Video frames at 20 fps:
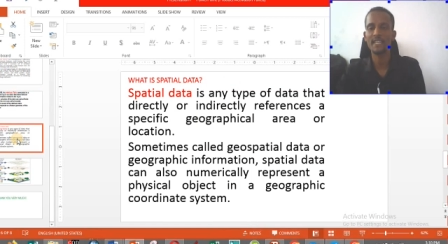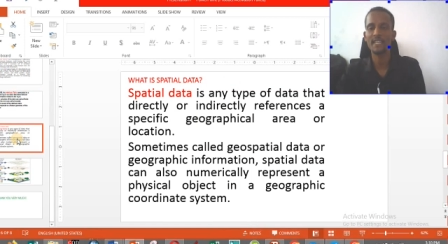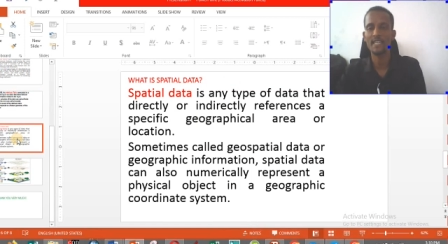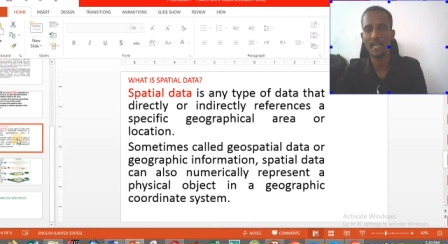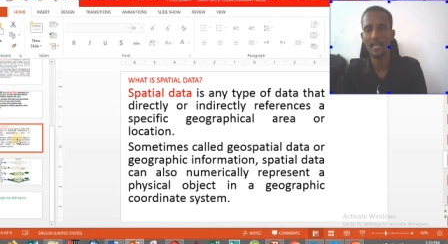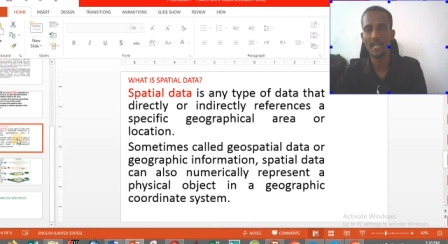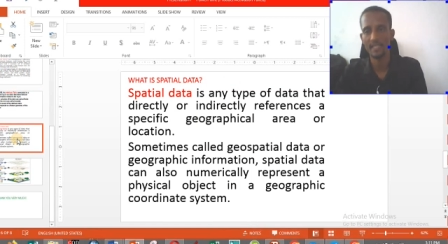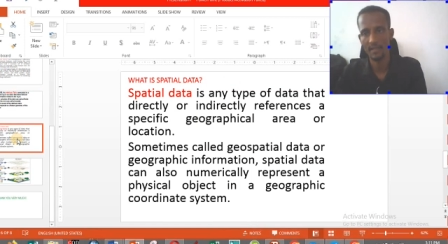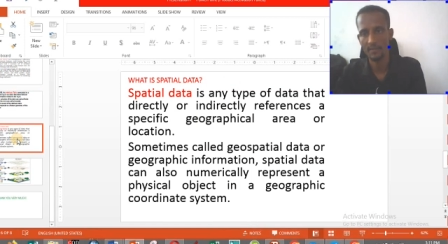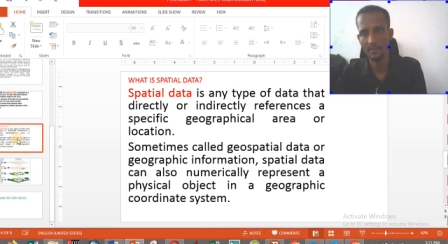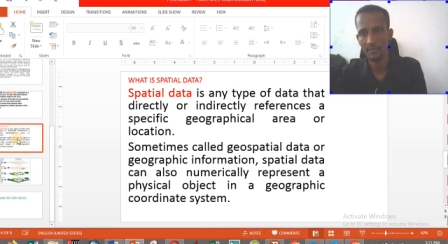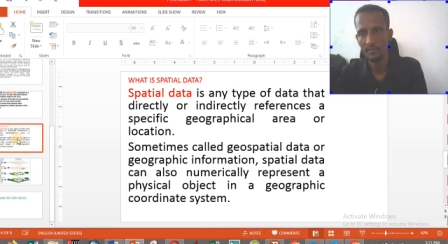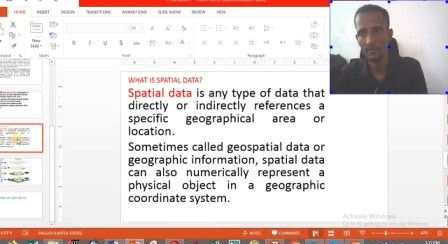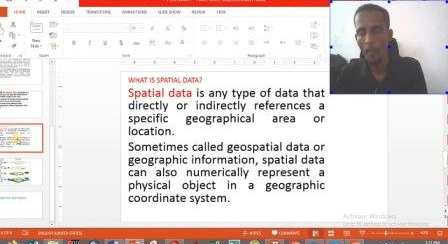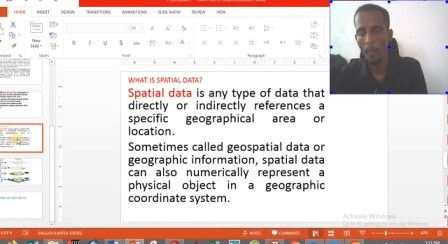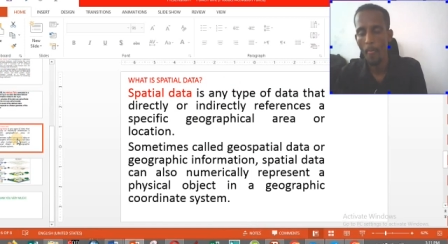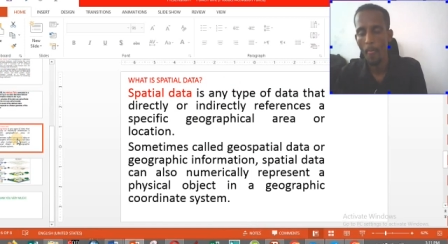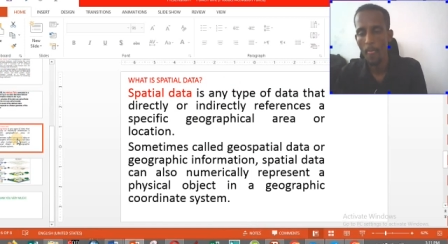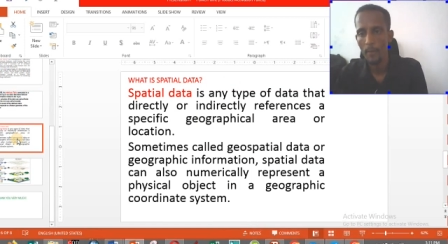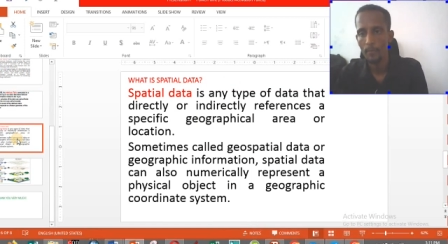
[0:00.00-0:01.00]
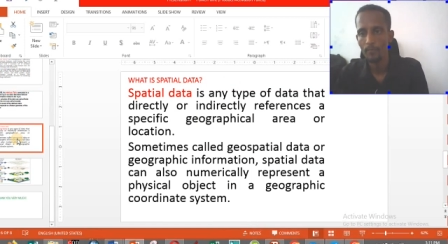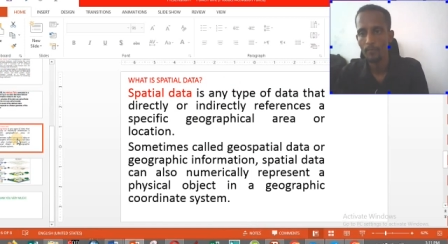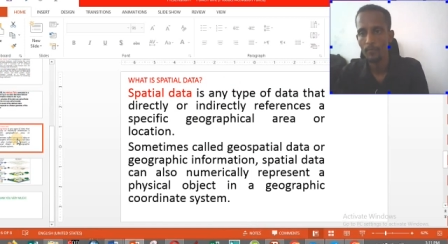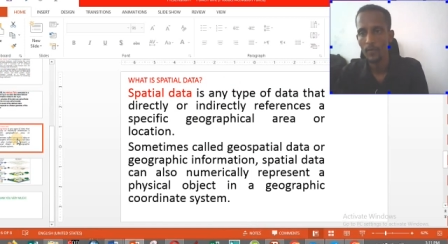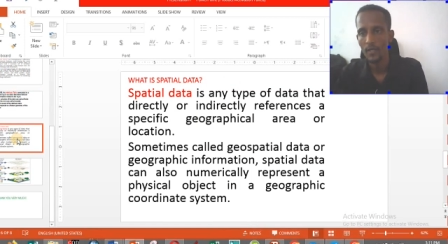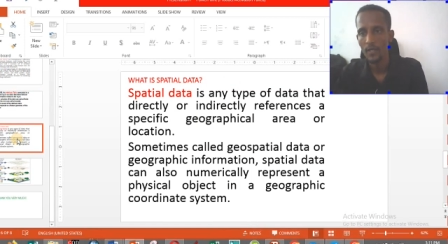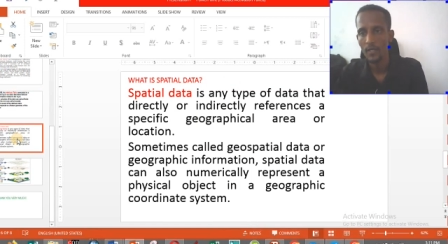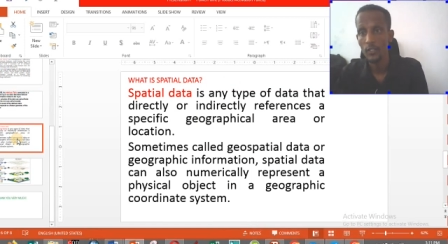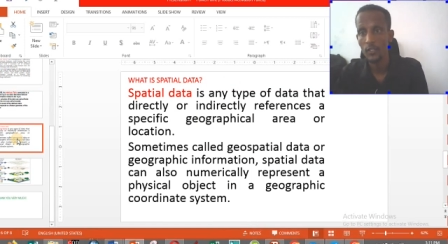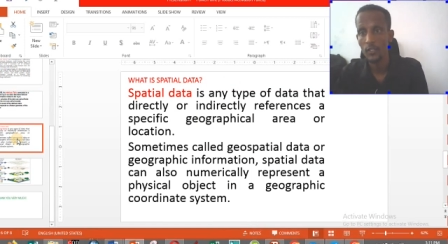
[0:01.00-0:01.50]
data?
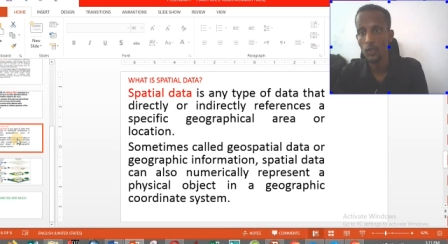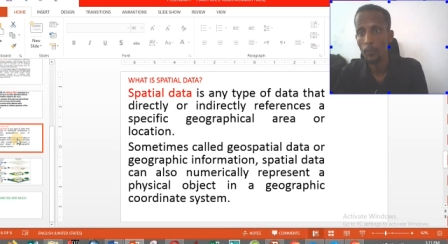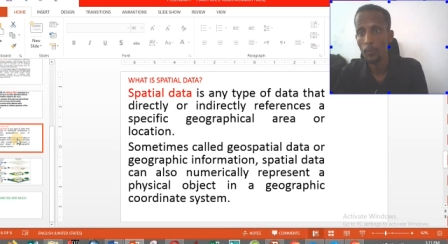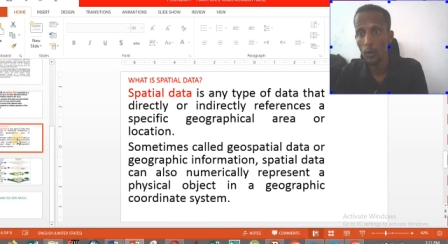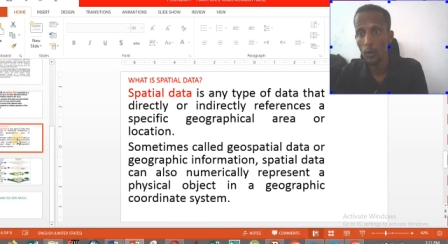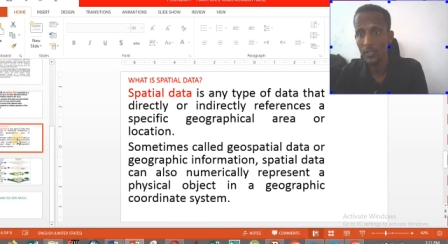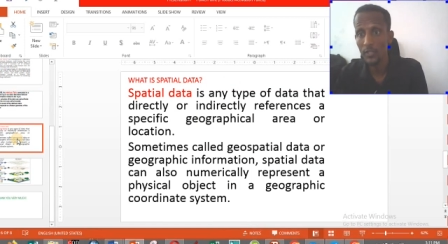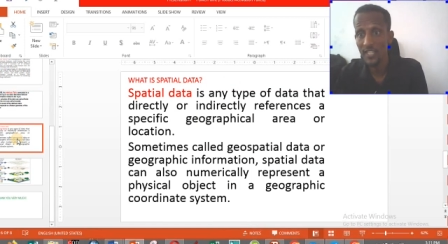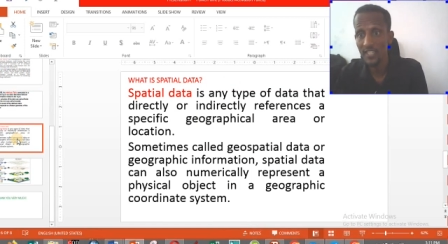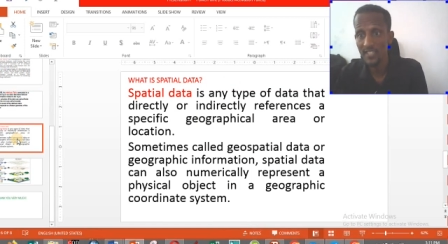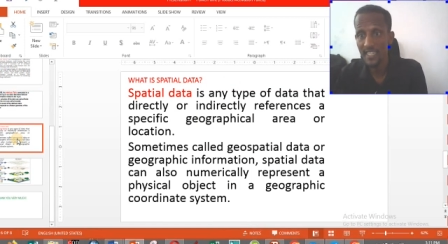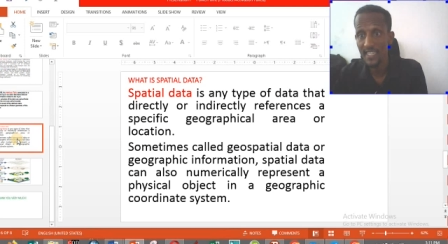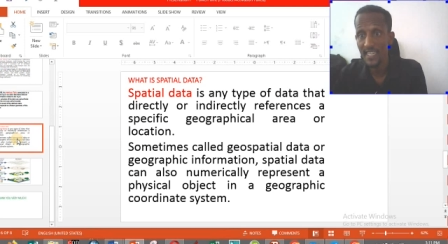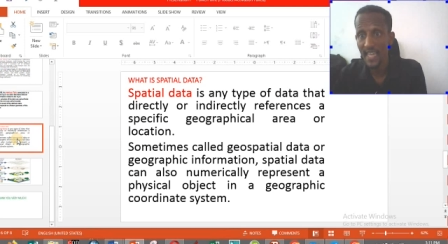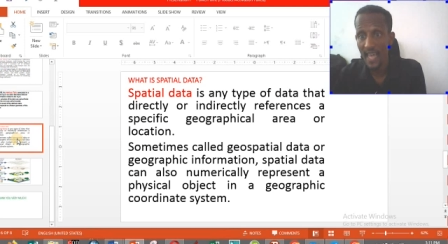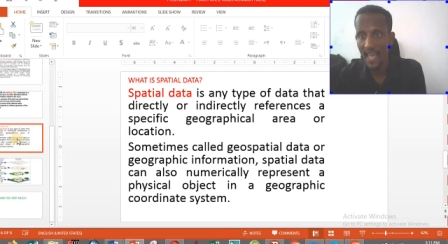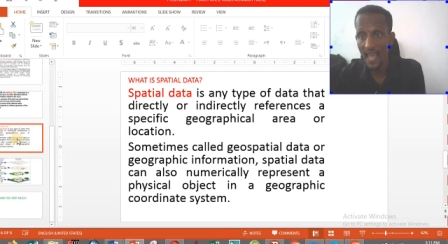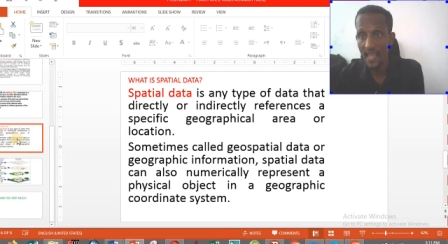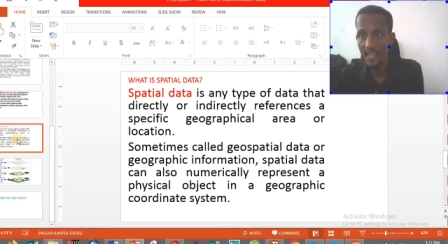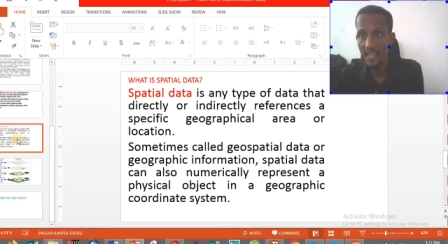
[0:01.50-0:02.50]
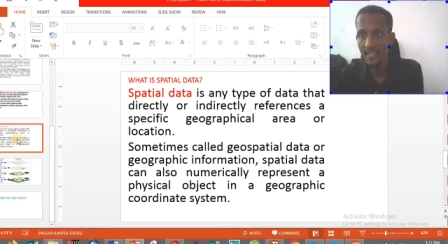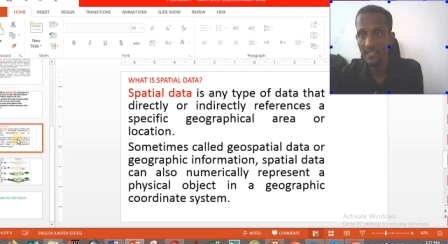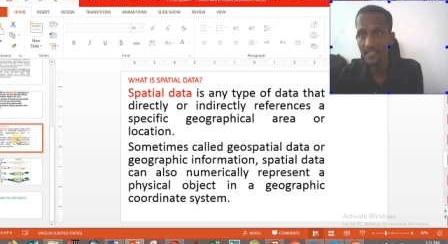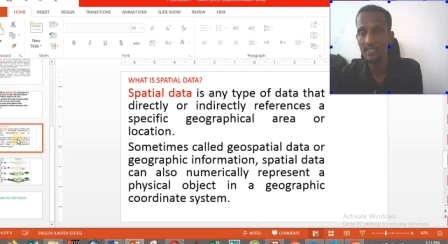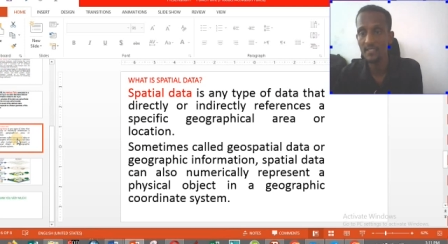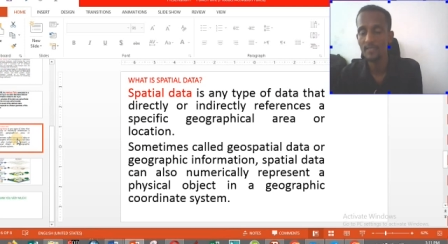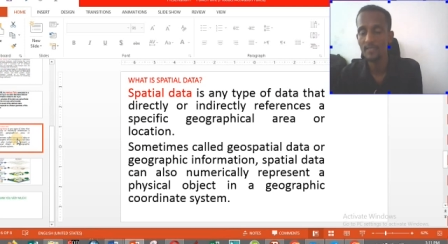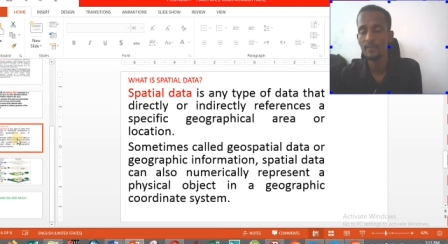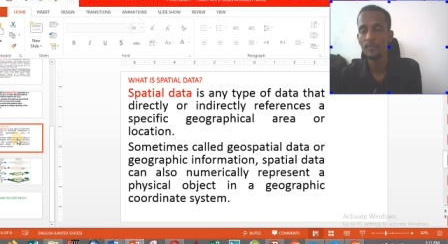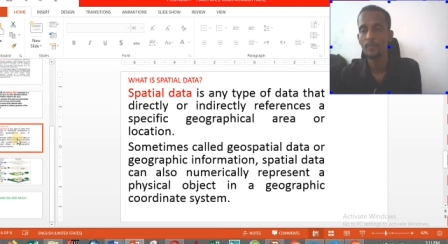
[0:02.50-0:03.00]
Geoprocessing
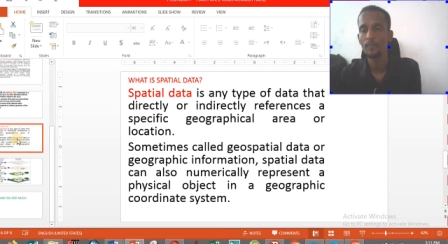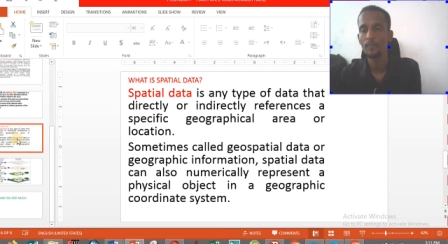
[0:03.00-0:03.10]
is